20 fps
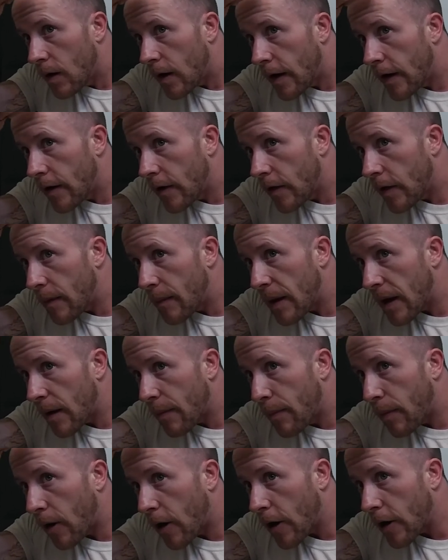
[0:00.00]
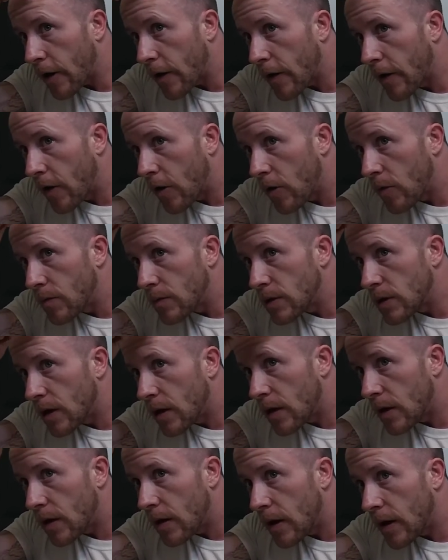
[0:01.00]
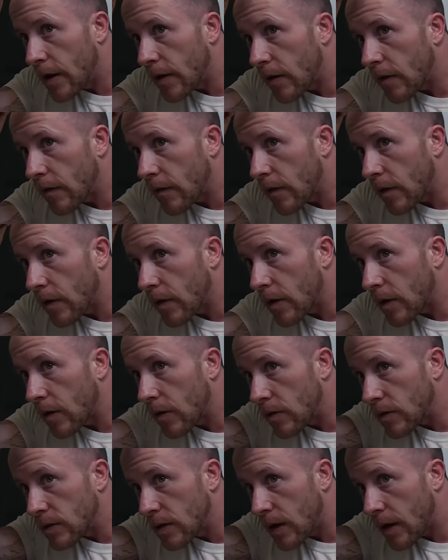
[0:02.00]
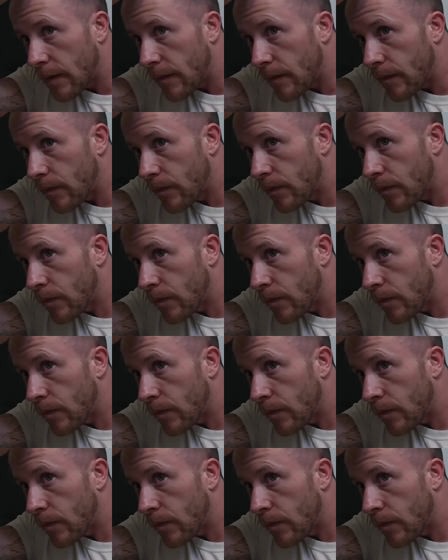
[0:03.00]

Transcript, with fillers: I know they make parting combs I don't really use them